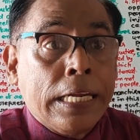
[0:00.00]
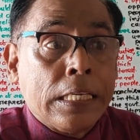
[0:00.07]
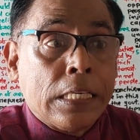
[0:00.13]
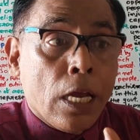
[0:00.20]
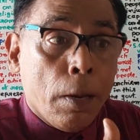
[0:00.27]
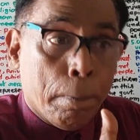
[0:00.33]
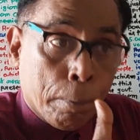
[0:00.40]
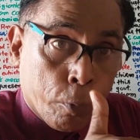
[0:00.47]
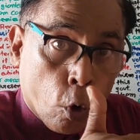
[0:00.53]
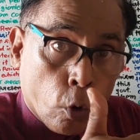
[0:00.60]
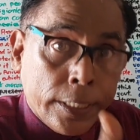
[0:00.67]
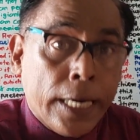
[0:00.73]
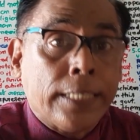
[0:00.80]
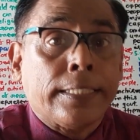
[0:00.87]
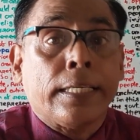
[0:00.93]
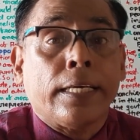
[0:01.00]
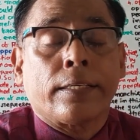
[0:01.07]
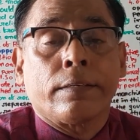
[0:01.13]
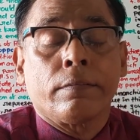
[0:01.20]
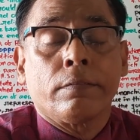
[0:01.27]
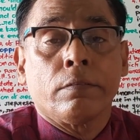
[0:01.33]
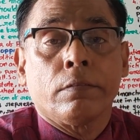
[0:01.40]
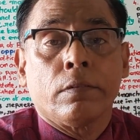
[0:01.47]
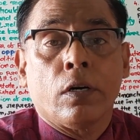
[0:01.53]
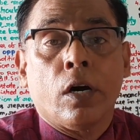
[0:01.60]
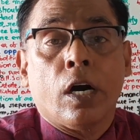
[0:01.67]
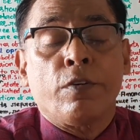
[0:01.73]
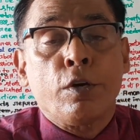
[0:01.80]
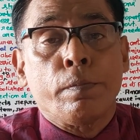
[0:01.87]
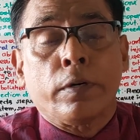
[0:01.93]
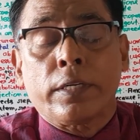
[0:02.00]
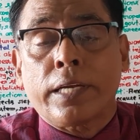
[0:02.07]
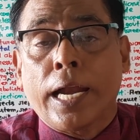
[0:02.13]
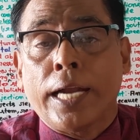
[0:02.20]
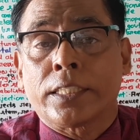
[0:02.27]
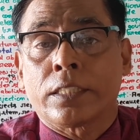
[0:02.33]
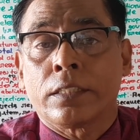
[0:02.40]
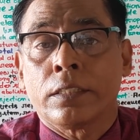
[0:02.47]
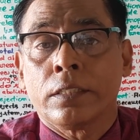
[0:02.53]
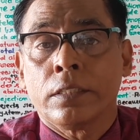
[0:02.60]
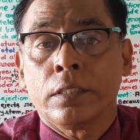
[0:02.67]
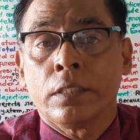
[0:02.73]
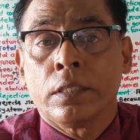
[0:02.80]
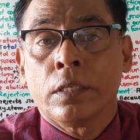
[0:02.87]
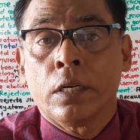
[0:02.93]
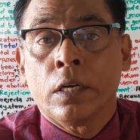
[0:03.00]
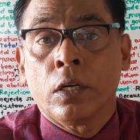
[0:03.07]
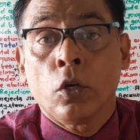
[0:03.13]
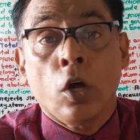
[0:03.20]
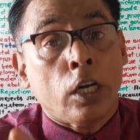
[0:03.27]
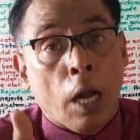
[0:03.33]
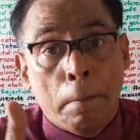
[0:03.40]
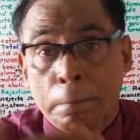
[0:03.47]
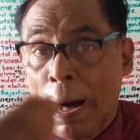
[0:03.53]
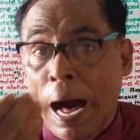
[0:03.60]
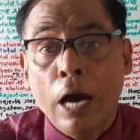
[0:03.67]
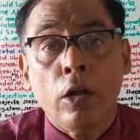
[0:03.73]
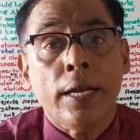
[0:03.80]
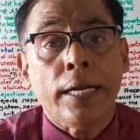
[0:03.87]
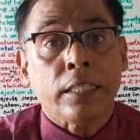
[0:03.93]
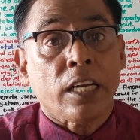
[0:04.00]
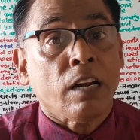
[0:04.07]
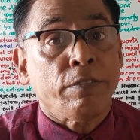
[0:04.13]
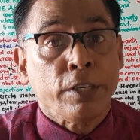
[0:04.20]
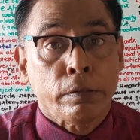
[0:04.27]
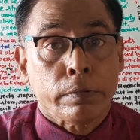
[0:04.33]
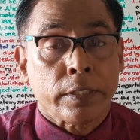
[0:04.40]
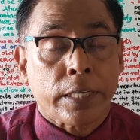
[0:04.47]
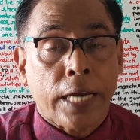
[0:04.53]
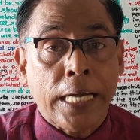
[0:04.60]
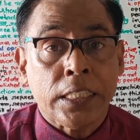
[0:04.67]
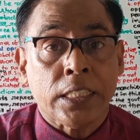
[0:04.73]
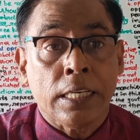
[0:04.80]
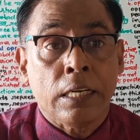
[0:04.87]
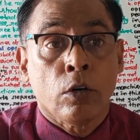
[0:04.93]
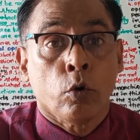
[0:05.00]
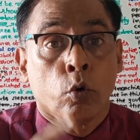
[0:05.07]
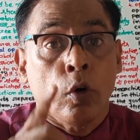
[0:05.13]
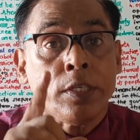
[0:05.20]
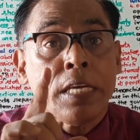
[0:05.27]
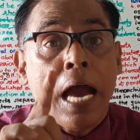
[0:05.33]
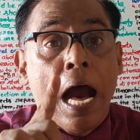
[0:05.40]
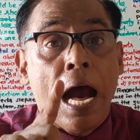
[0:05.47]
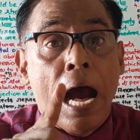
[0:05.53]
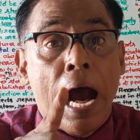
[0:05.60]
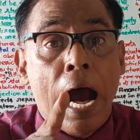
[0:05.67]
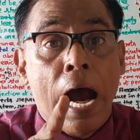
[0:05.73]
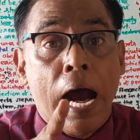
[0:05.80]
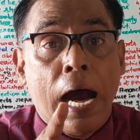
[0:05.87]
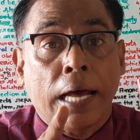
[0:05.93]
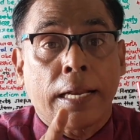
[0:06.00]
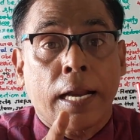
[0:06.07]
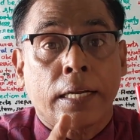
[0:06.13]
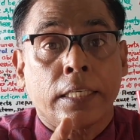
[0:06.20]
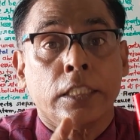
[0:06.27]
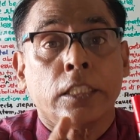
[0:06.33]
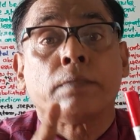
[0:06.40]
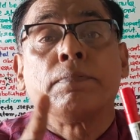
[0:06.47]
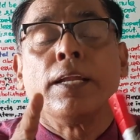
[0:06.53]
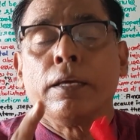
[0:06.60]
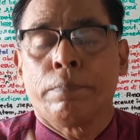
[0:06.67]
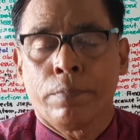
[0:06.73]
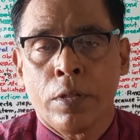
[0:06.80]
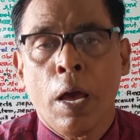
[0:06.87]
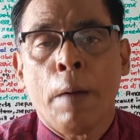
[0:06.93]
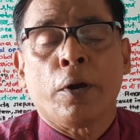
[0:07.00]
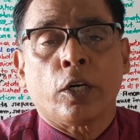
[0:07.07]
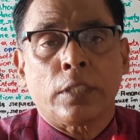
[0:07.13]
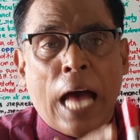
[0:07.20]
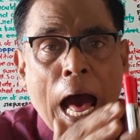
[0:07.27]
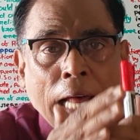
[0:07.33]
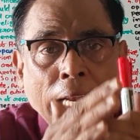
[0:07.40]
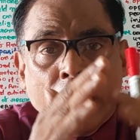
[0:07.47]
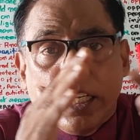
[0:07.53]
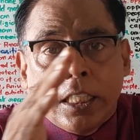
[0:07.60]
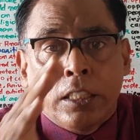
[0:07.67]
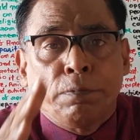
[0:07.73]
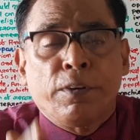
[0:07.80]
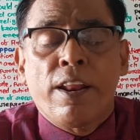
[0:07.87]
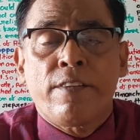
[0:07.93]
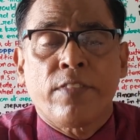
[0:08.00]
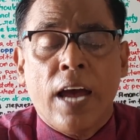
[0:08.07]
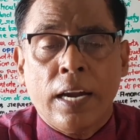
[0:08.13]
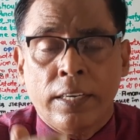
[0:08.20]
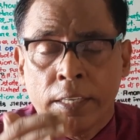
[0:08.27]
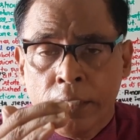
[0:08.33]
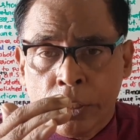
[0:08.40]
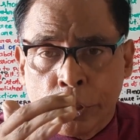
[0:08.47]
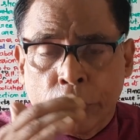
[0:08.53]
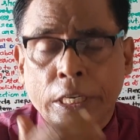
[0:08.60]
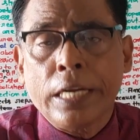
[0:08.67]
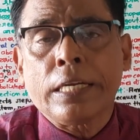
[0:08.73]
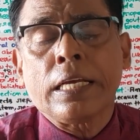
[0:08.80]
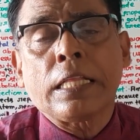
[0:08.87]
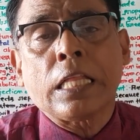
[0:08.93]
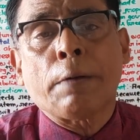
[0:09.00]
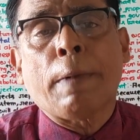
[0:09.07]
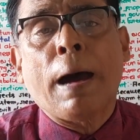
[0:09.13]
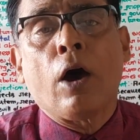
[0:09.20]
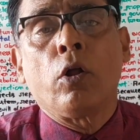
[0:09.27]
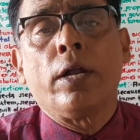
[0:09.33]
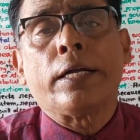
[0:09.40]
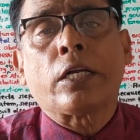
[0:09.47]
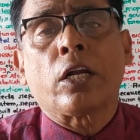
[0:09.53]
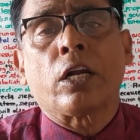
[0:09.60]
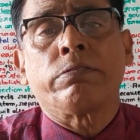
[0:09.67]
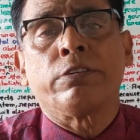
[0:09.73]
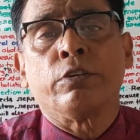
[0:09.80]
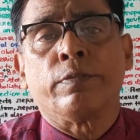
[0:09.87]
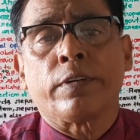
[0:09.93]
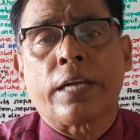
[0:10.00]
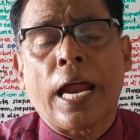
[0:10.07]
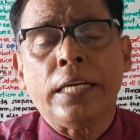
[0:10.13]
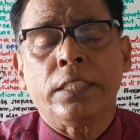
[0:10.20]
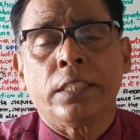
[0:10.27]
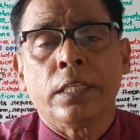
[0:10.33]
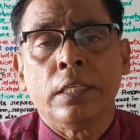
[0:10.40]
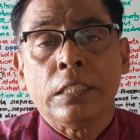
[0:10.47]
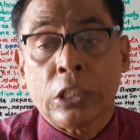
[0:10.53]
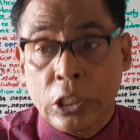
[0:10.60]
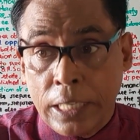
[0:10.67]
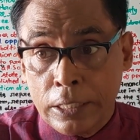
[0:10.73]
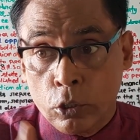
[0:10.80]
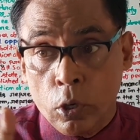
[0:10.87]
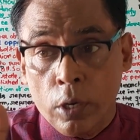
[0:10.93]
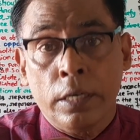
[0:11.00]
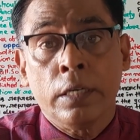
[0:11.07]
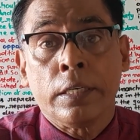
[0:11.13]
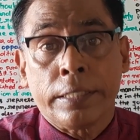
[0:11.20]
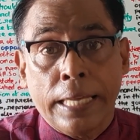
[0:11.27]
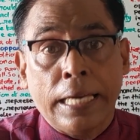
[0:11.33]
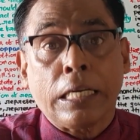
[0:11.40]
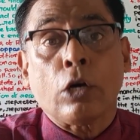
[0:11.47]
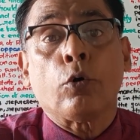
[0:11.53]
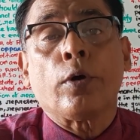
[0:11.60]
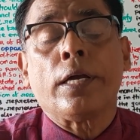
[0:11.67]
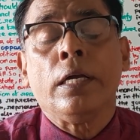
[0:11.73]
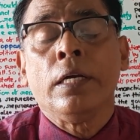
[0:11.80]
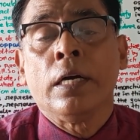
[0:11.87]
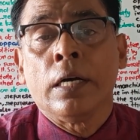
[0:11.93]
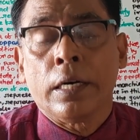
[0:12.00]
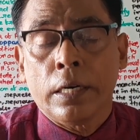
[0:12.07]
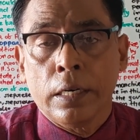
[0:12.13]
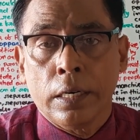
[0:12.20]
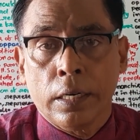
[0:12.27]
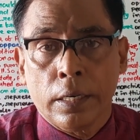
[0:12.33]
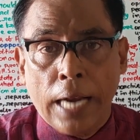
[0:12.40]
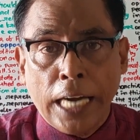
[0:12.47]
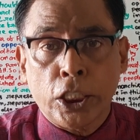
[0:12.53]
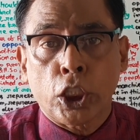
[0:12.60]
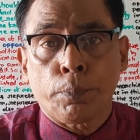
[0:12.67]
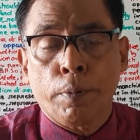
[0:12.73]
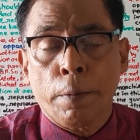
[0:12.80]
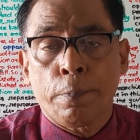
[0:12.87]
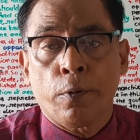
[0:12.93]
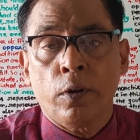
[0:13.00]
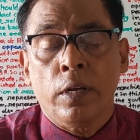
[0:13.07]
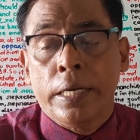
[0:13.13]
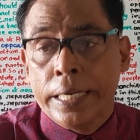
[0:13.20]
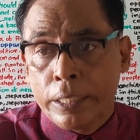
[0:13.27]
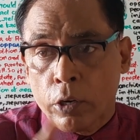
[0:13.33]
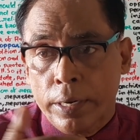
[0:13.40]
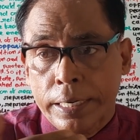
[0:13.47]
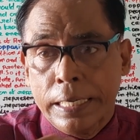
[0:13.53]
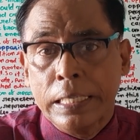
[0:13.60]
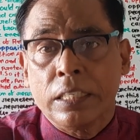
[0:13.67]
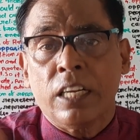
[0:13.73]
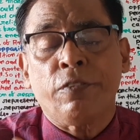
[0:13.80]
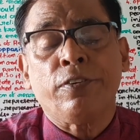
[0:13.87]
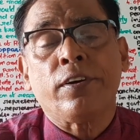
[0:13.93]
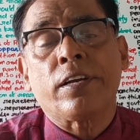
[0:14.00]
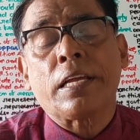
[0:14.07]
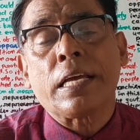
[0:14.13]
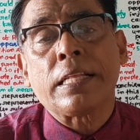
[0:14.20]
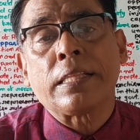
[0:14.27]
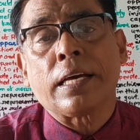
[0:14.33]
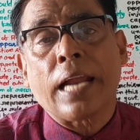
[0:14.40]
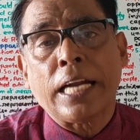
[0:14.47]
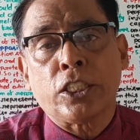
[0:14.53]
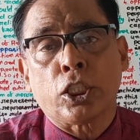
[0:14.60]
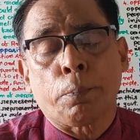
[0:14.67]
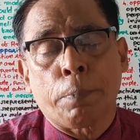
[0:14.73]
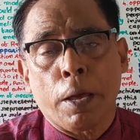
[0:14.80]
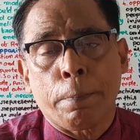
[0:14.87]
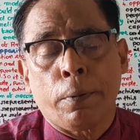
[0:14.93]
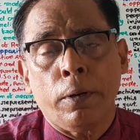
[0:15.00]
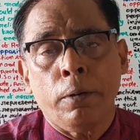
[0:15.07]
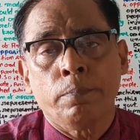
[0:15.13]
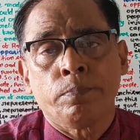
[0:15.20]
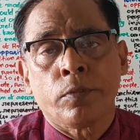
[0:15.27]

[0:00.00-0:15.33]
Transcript: a protector of human rights, not violator of human rights, which anarchists believe. Because anarchists believe that state is the violator of human rights. State will take away rights of people. It will interfere in the rights of people.